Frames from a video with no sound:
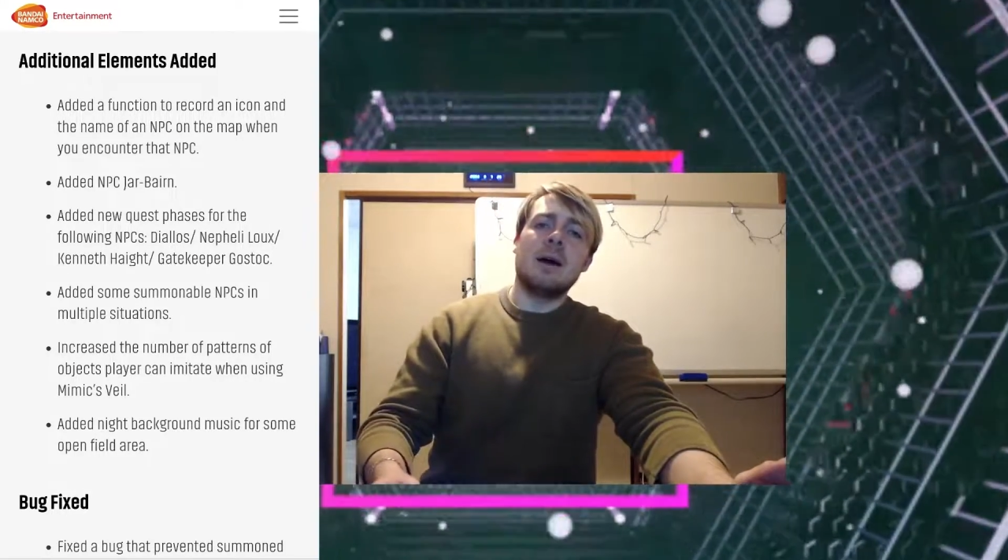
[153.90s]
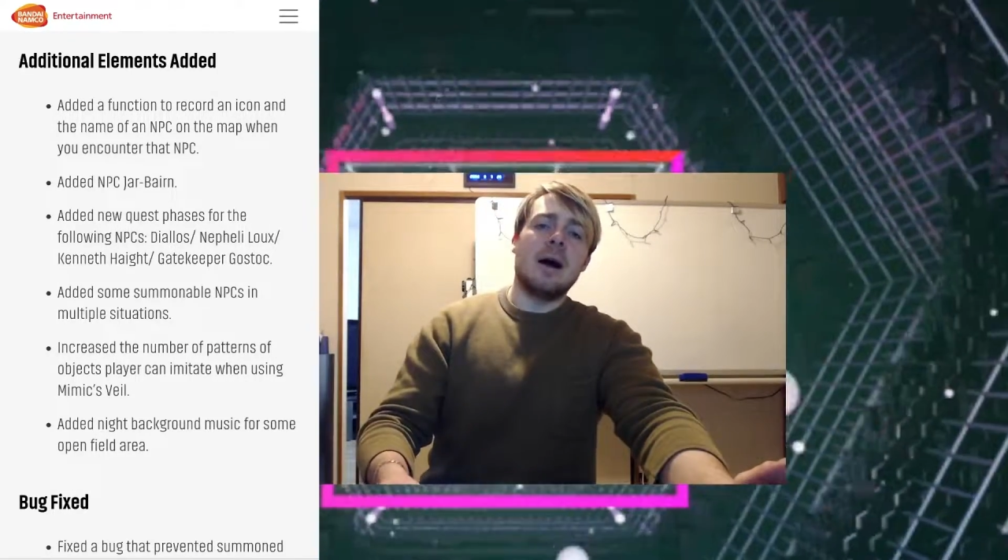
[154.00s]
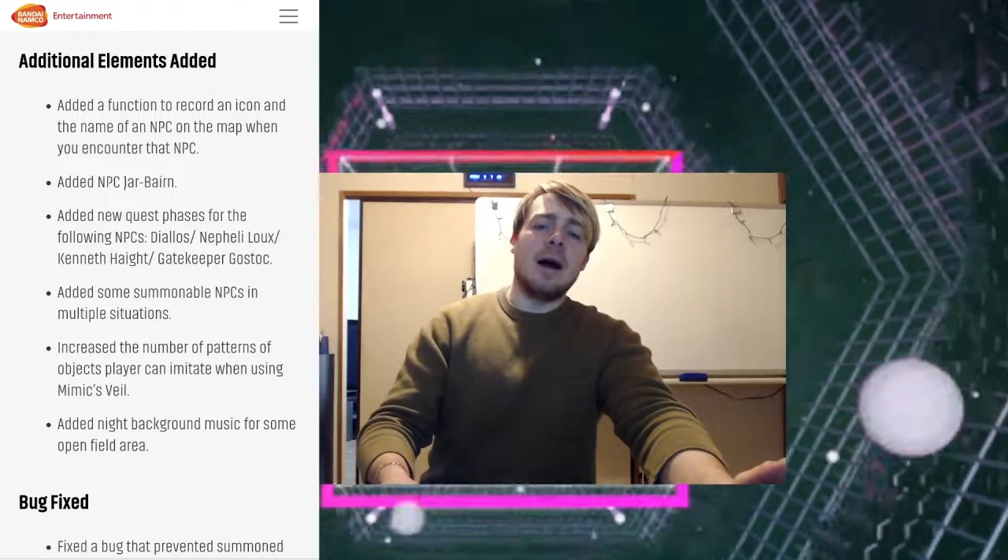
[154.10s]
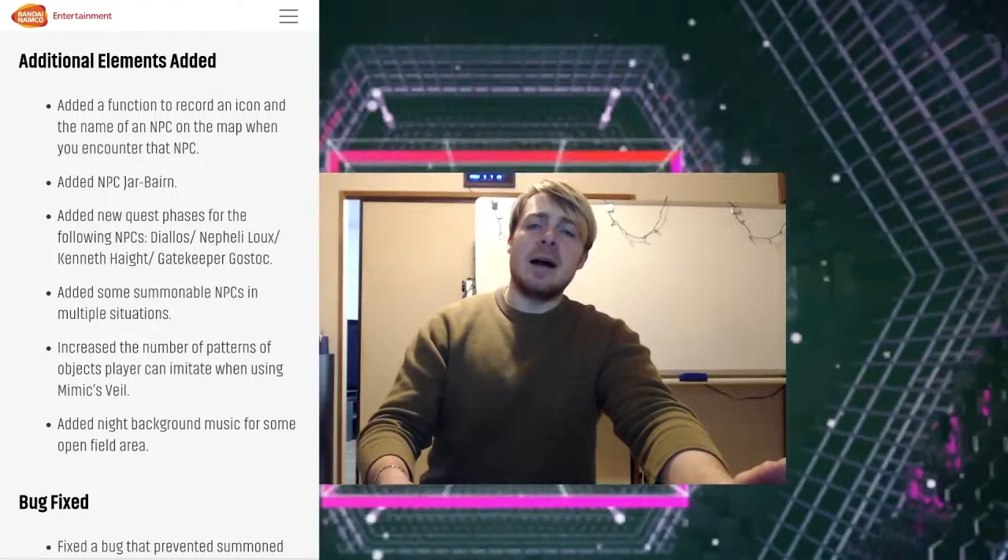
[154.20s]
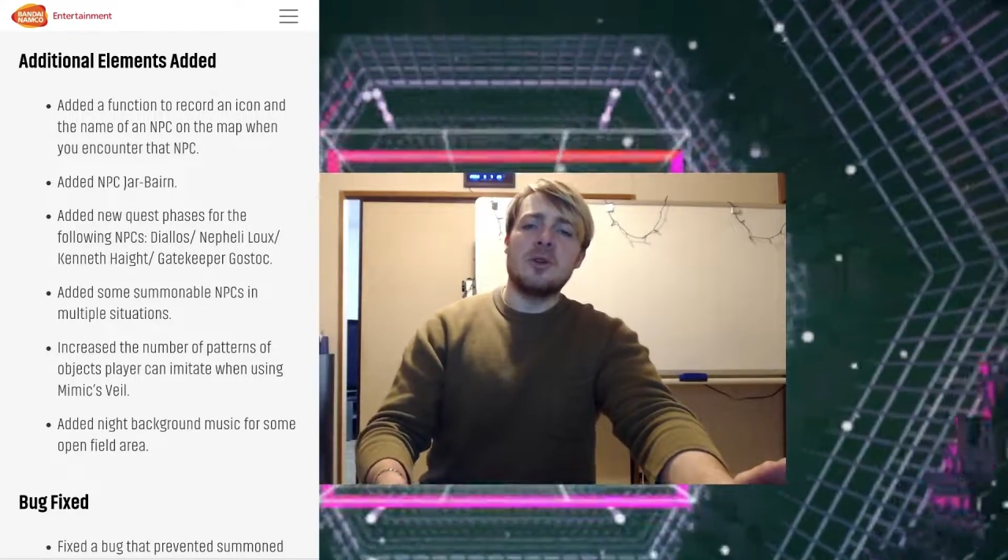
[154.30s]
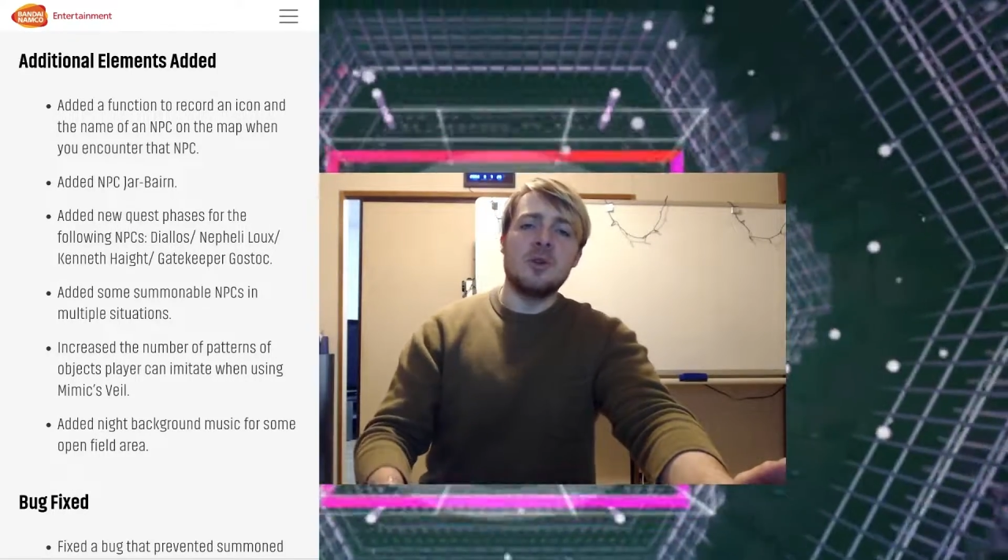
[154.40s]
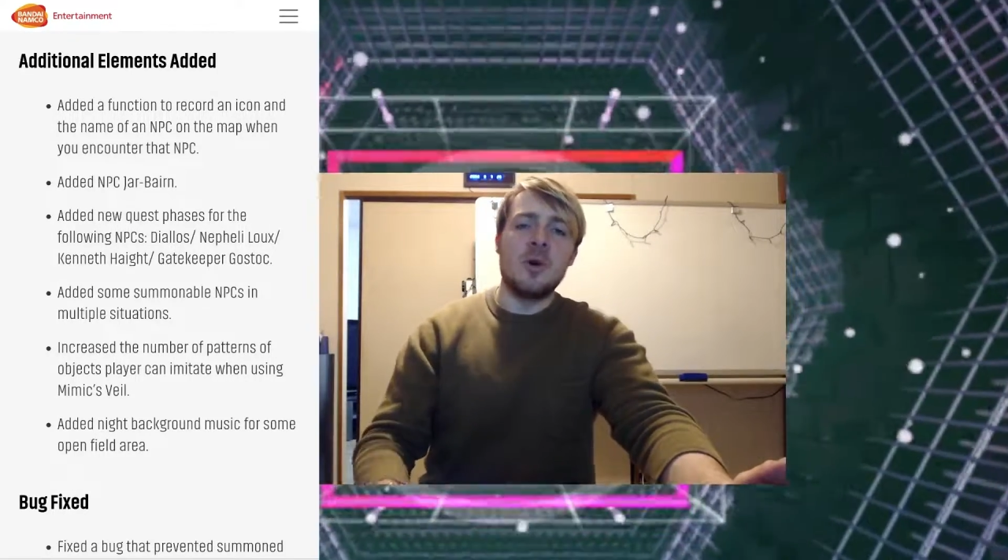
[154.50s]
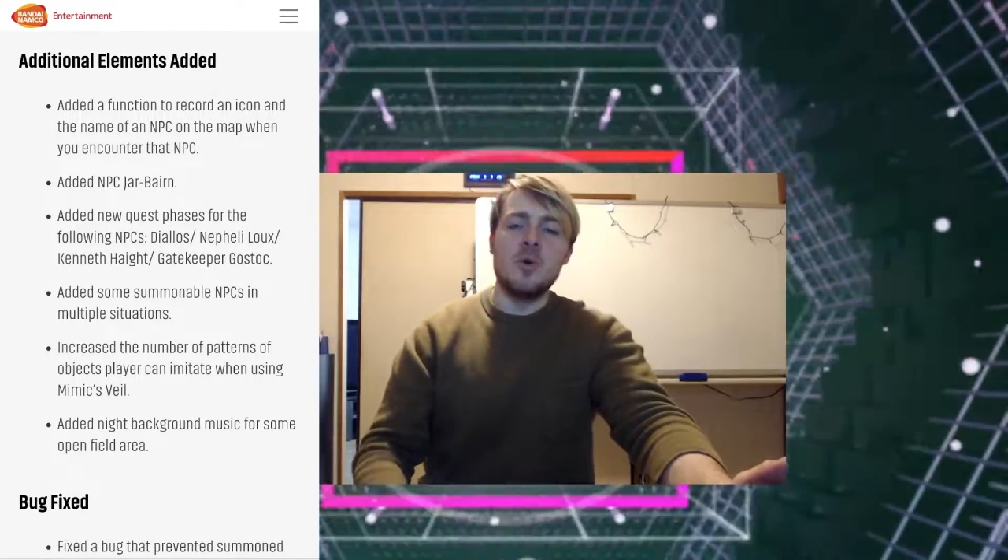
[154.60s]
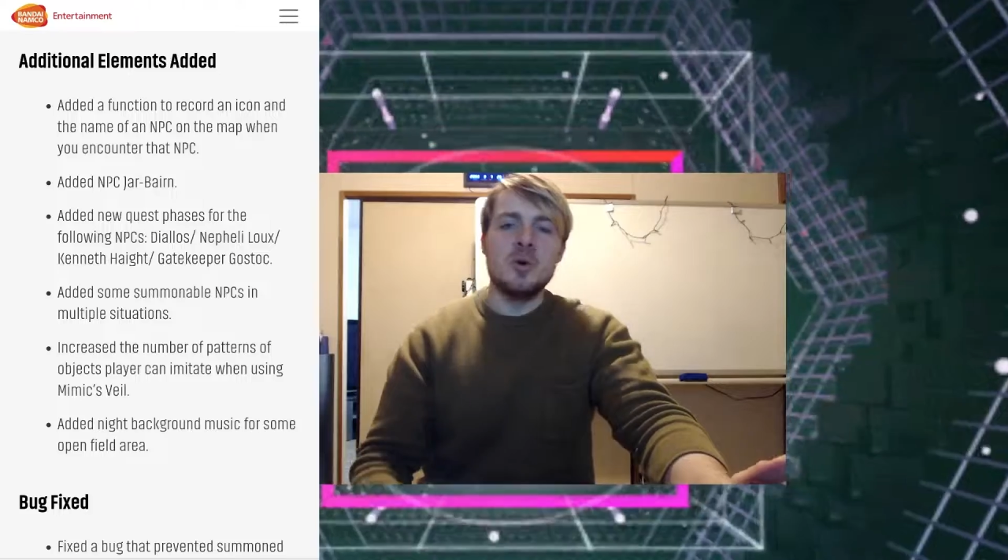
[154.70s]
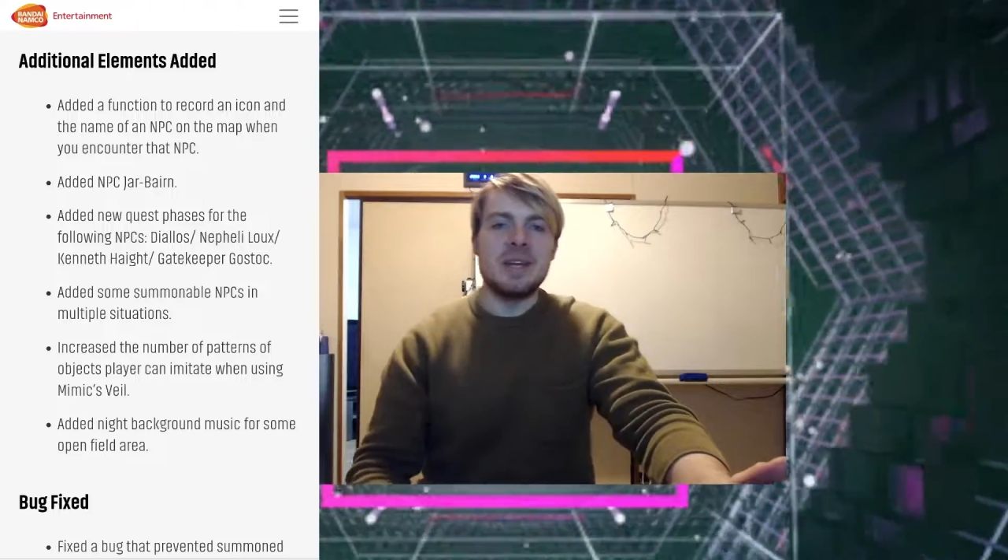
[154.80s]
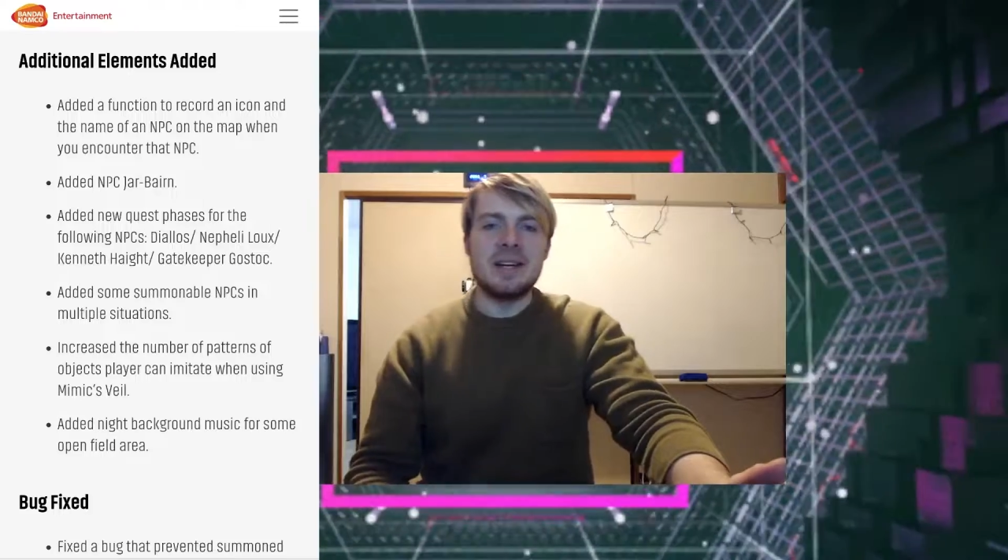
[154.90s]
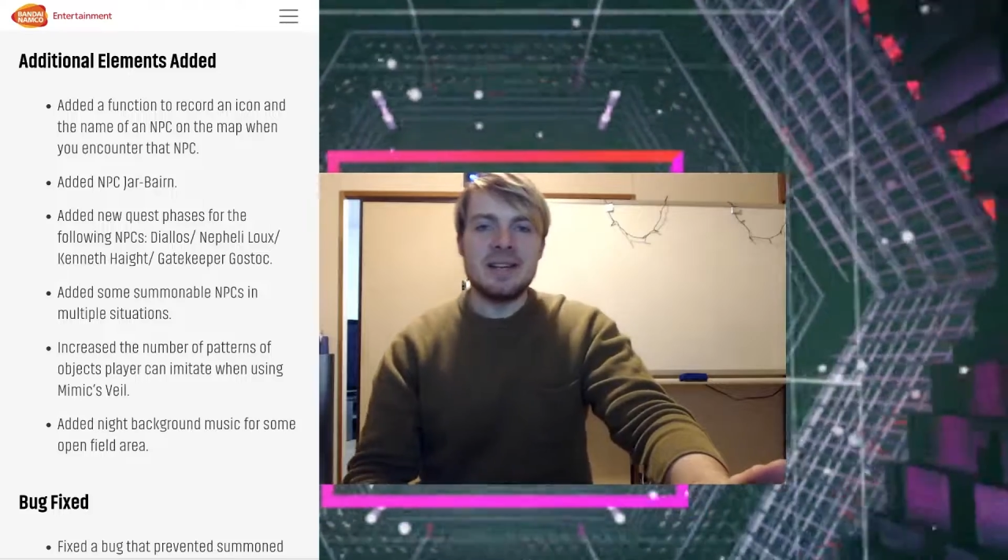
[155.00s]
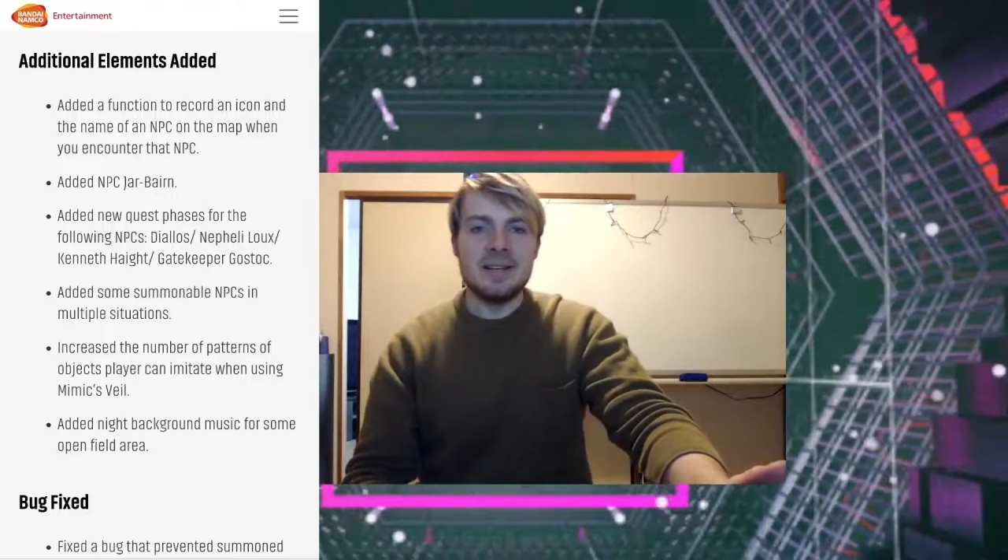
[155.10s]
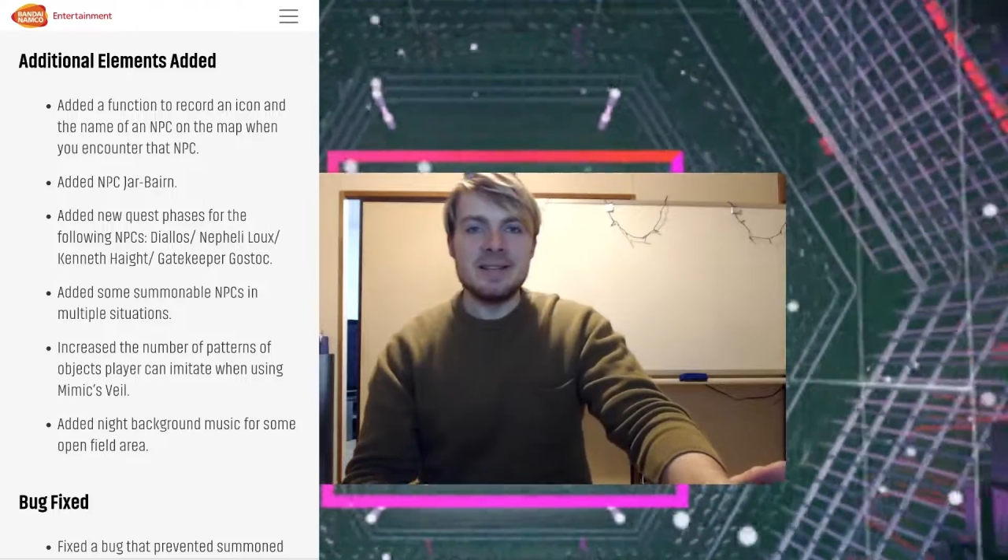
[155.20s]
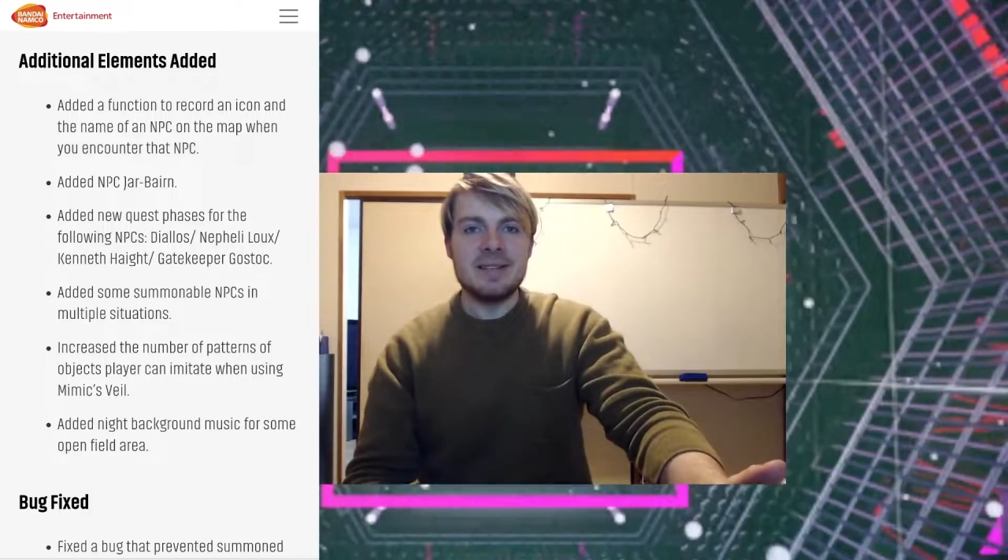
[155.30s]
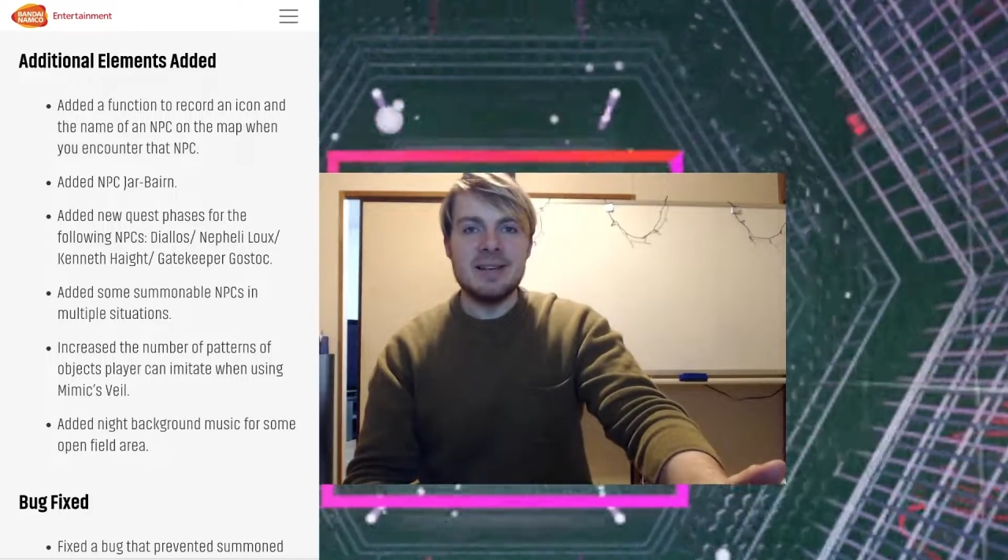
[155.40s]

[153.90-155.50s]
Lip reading: I don't know who that is.